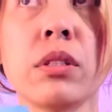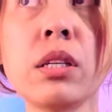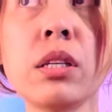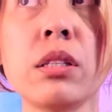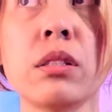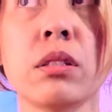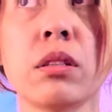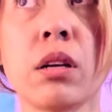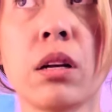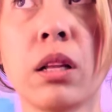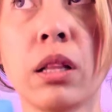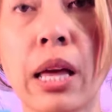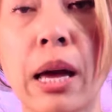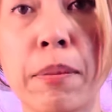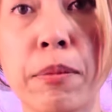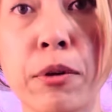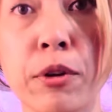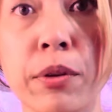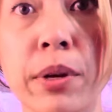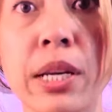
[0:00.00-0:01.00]
is
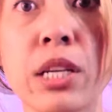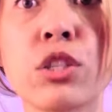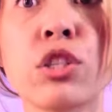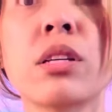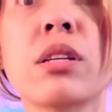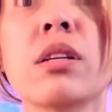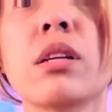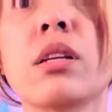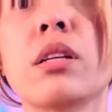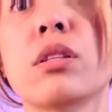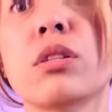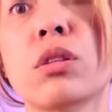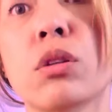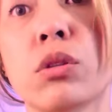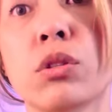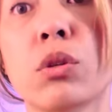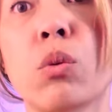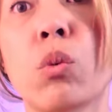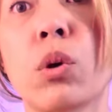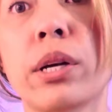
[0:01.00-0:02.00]
collaboration and it's
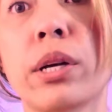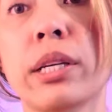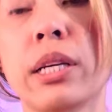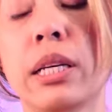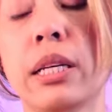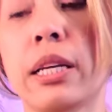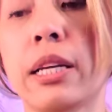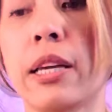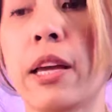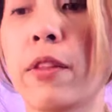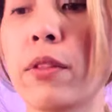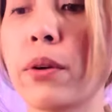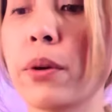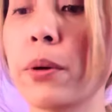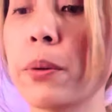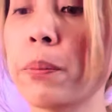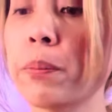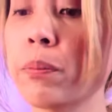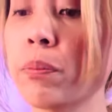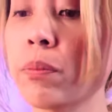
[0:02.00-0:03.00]
also working together.